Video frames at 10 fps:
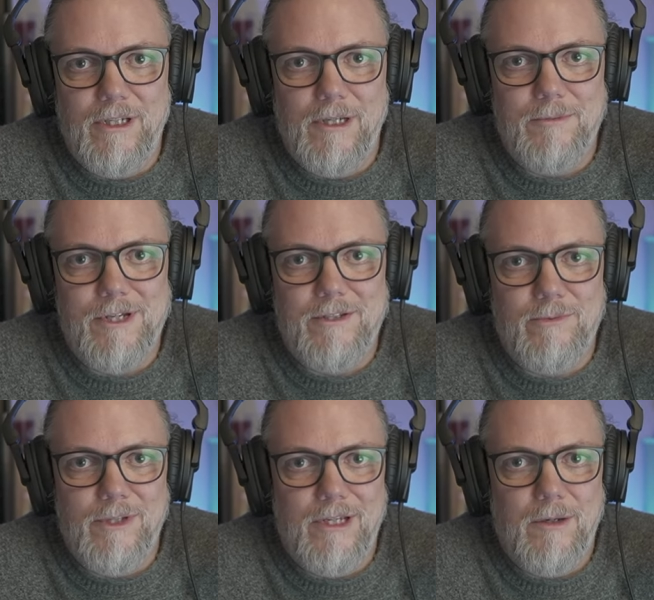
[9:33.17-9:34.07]
get updates
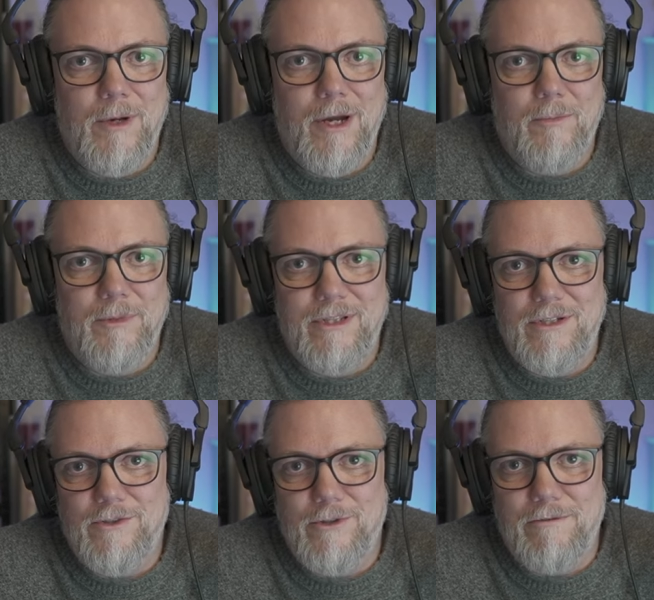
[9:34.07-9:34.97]
when they come out. But
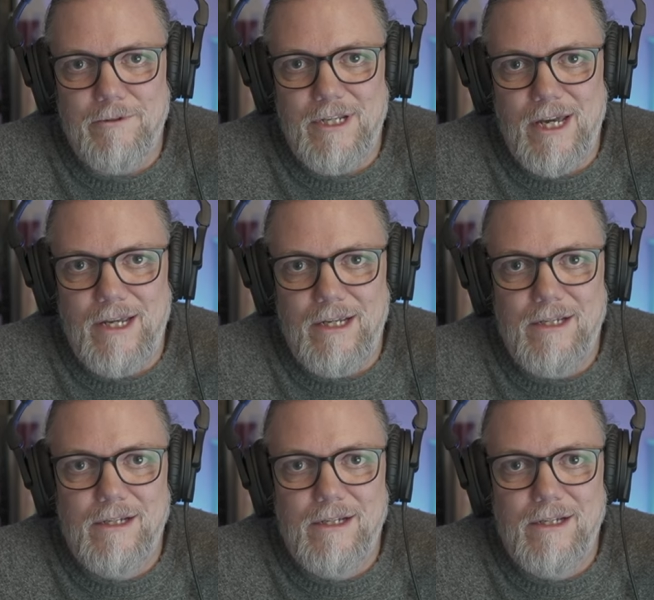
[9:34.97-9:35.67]
these are every day.